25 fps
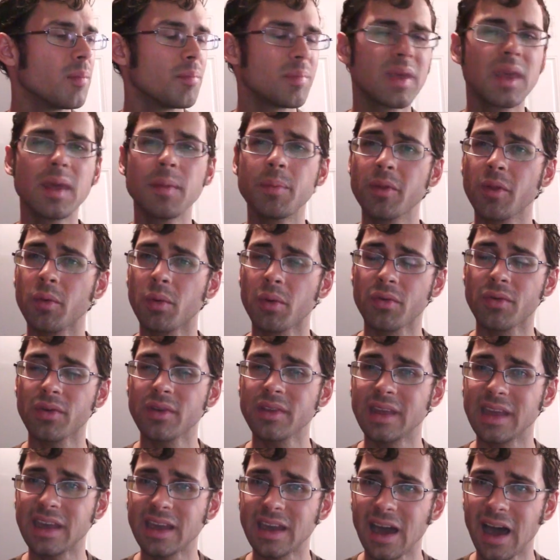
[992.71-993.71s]
People were
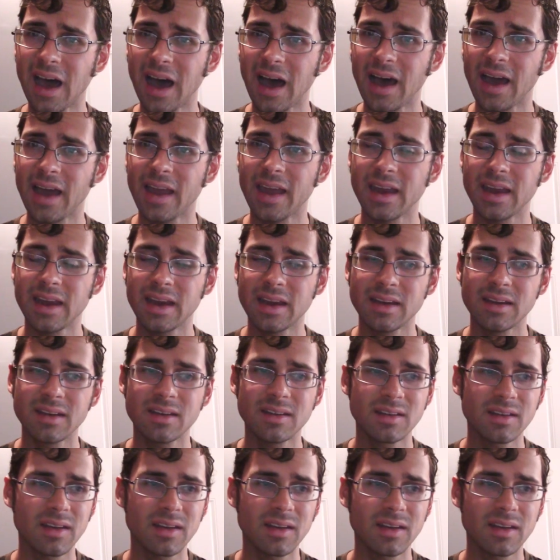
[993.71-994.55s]
really kind.